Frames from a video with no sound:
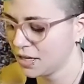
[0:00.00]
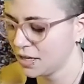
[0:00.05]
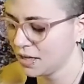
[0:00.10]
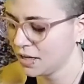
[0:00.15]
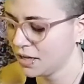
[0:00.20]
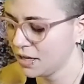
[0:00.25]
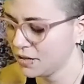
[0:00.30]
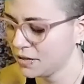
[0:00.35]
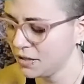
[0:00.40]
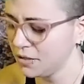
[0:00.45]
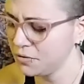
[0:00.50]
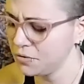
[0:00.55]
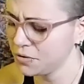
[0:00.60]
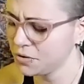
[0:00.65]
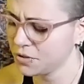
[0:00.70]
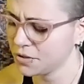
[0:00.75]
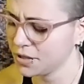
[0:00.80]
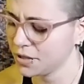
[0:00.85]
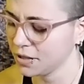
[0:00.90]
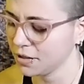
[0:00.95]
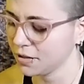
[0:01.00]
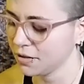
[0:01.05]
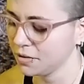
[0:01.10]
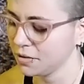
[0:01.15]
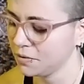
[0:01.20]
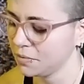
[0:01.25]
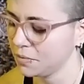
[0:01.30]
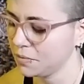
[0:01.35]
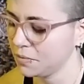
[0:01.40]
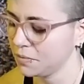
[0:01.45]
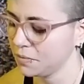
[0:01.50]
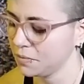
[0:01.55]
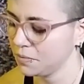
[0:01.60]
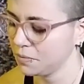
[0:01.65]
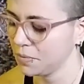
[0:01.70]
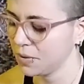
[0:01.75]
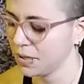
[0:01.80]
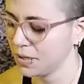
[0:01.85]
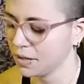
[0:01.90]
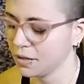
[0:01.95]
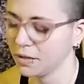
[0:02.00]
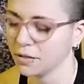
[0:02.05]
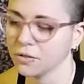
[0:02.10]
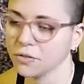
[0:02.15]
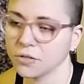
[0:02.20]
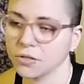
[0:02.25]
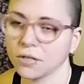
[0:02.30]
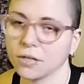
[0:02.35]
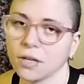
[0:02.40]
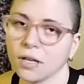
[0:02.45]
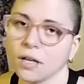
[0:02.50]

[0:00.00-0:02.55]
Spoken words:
And it's interesting because